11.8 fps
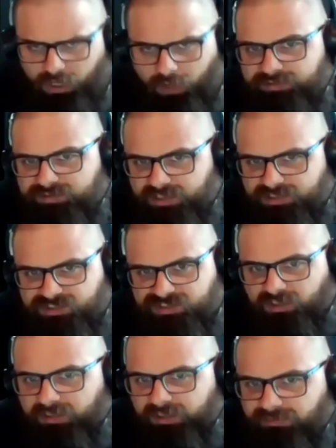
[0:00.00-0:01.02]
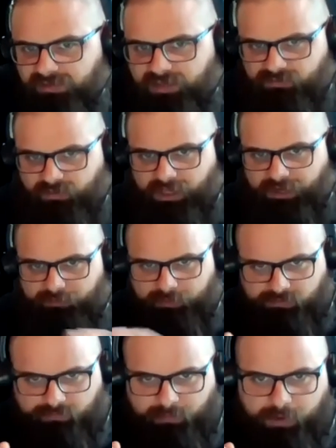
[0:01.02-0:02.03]
it, it just alleviates a lot of the risk
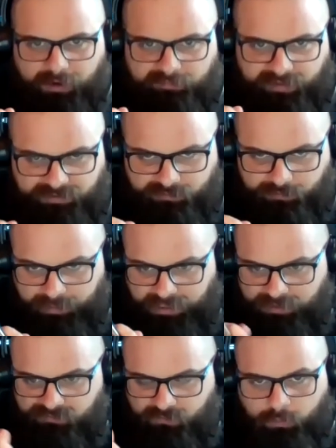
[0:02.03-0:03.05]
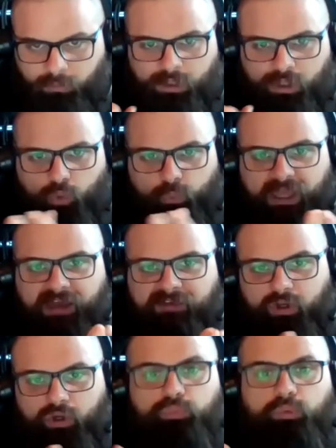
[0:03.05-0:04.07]
for our investor base. So we have a
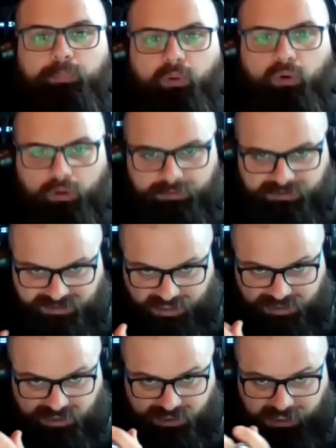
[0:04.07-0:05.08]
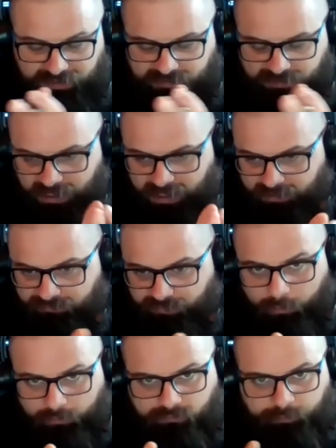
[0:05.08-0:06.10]
good rapport with the Section 8 uh,
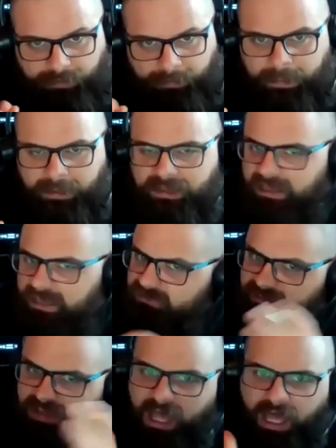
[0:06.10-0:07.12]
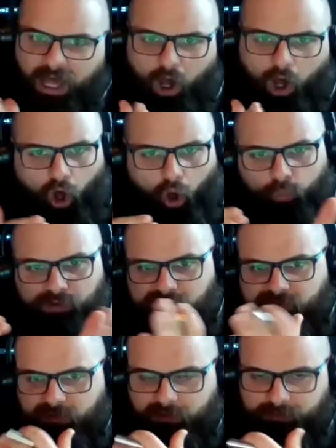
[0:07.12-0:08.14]
folks, but it's not always
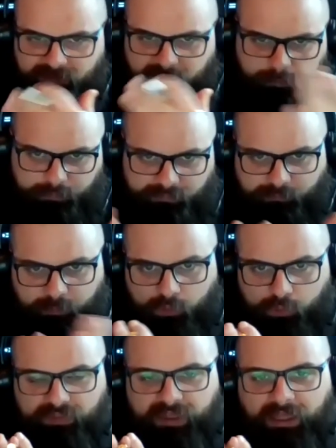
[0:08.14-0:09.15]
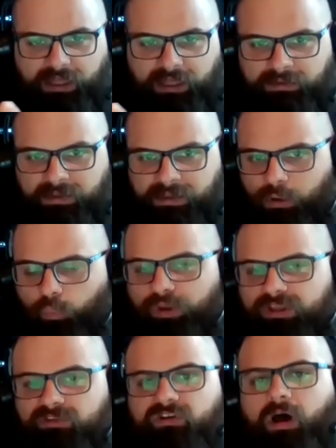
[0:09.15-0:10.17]
going to be super smooth. And when you
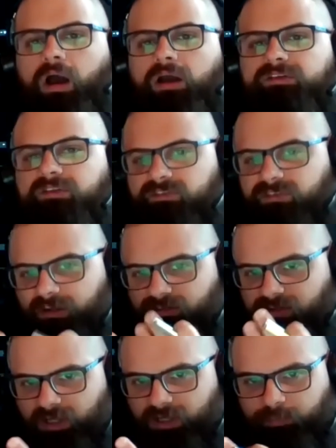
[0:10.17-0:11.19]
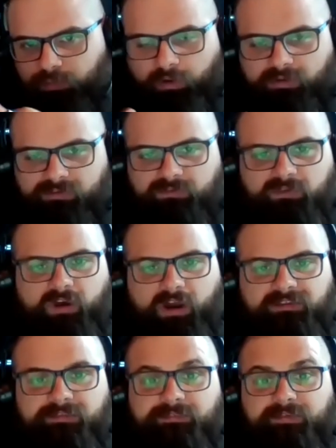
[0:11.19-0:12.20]
talk to the Section 8 employees, if you talk to
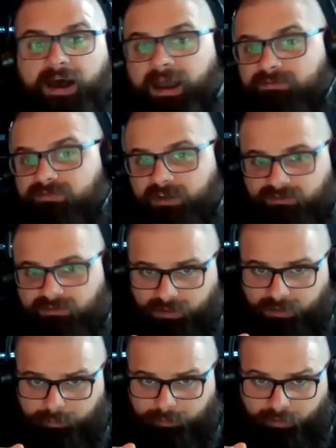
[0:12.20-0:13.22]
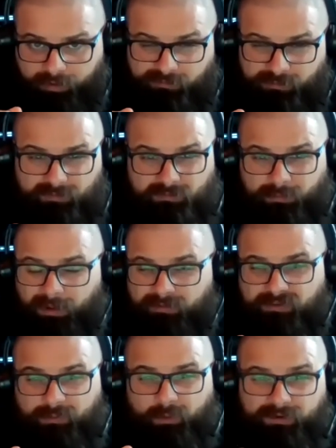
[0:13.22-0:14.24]
five Section 8 employees, you ask them all the
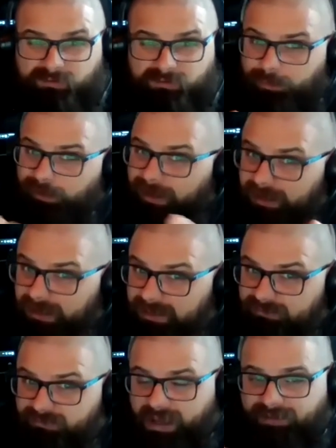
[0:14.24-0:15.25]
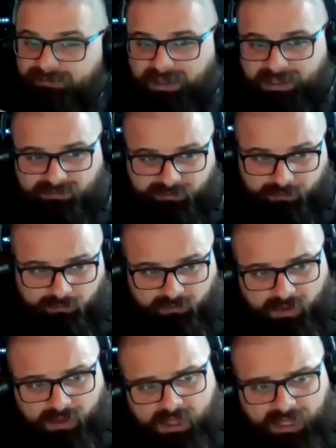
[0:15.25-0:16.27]
same question, you're probably going to get five answers.
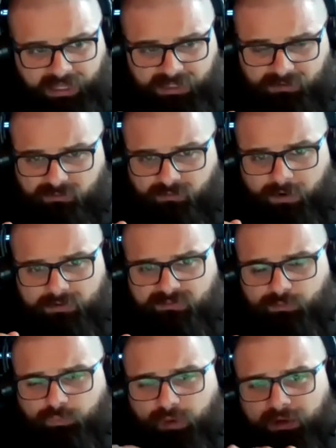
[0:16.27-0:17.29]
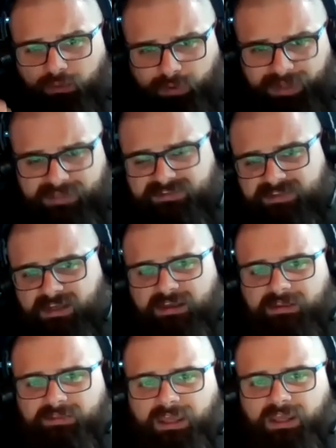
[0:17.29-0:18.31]
And as far as the rental rates,
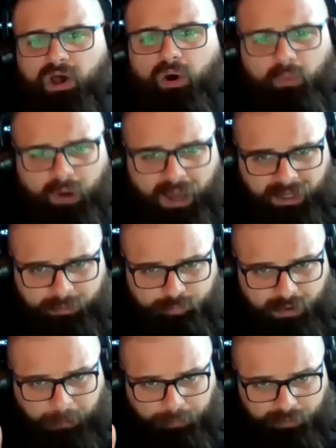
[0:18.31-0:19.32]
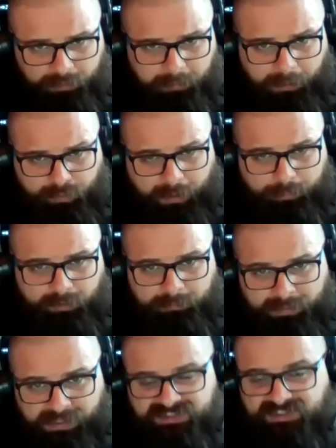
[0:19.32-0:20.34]
they go on a property by property
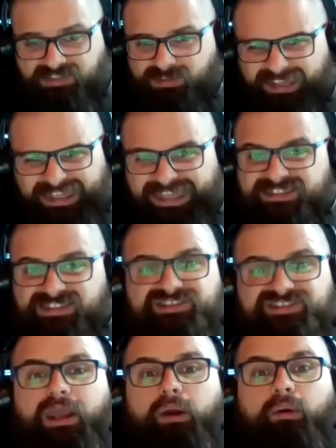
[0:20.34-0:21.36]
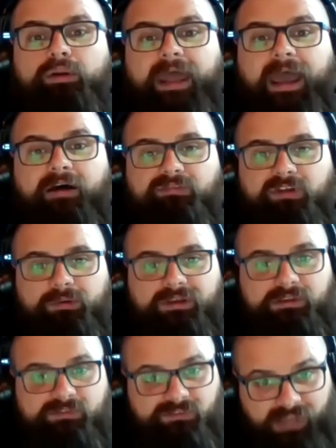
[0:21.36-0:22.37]
basis. So I can't just narrow down for you
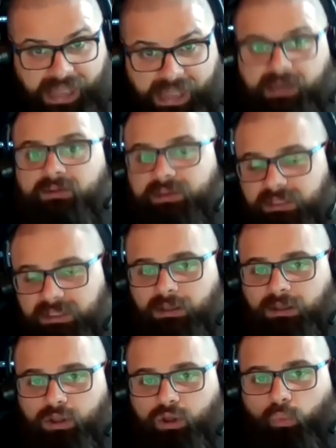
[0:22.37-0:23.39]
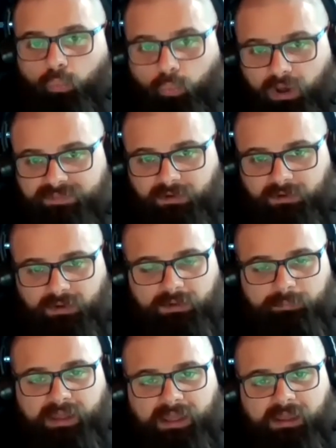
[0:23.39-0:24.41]
exactly what they're going to
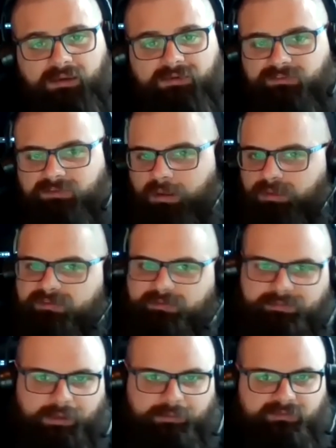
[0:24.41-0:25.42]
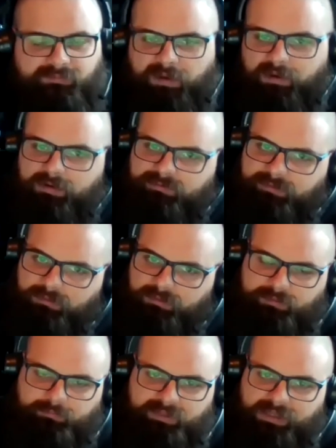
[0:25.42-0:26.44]
pay because I mean, sometimes it varies, dude.
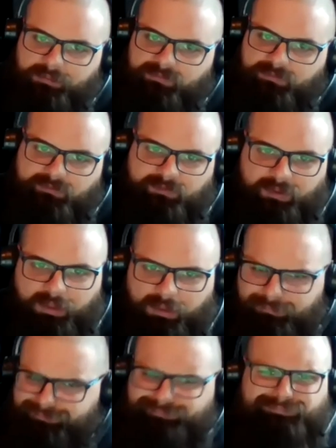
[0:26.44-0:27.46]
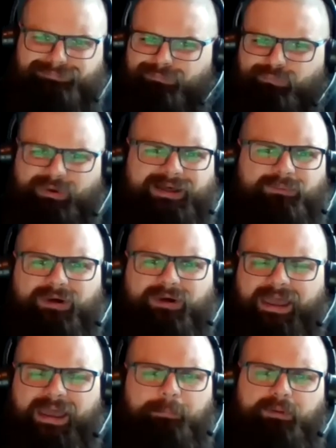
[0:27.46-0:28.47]
Sometimes it's like what what
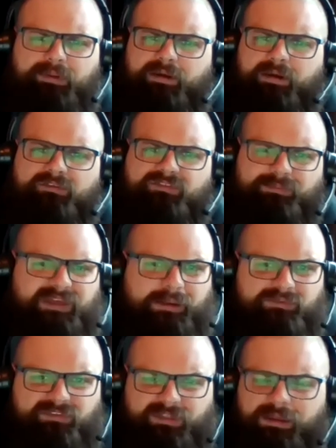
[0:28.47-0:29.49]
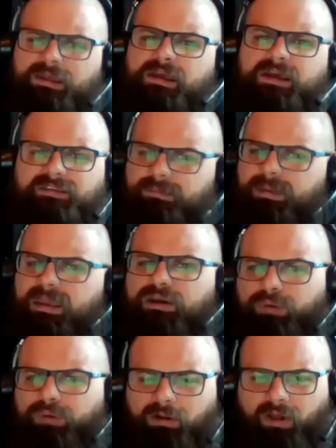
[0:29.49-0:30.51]
happened there sometimes they they make a
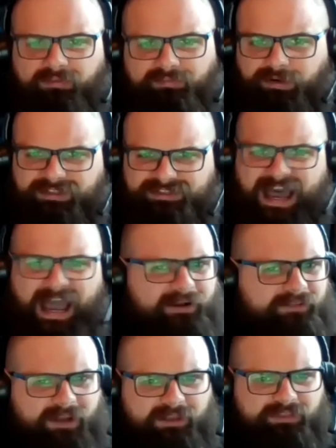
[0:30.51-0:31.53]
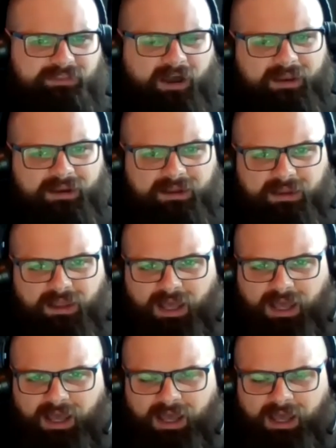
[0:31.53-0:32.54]
rental offer and it's higher than i thought
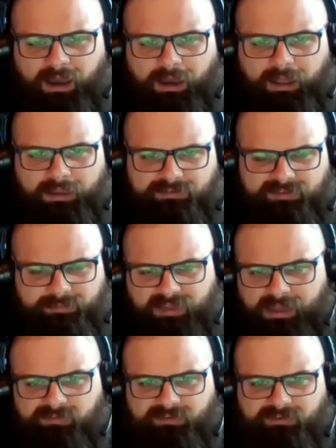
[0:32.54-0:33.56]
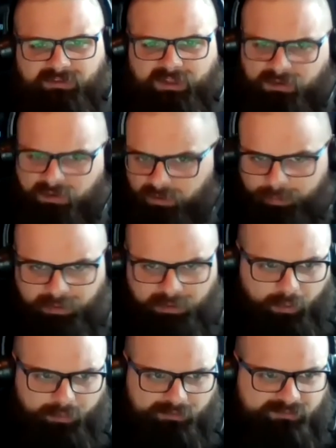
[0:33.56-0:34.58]
uh, and sometimes it's like a little bit
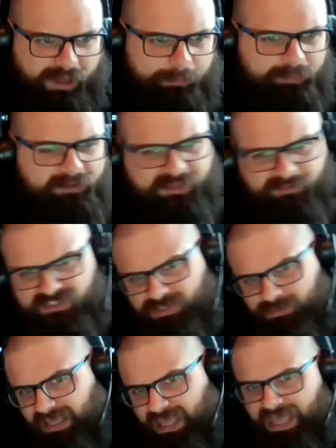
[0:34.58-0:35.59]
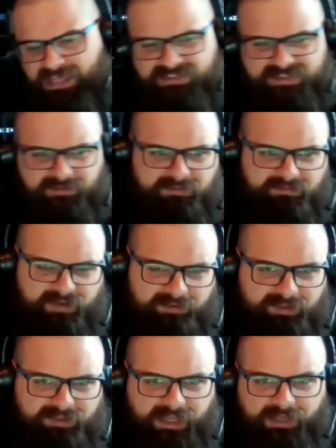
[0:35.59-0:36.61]
lower so i believe it should be 875 to
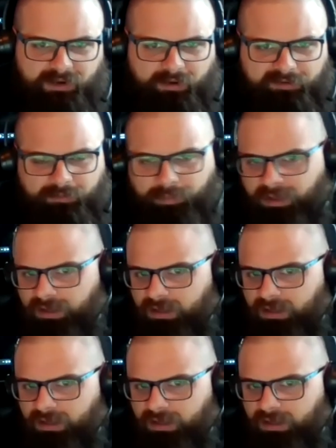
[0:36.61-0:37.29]
900 but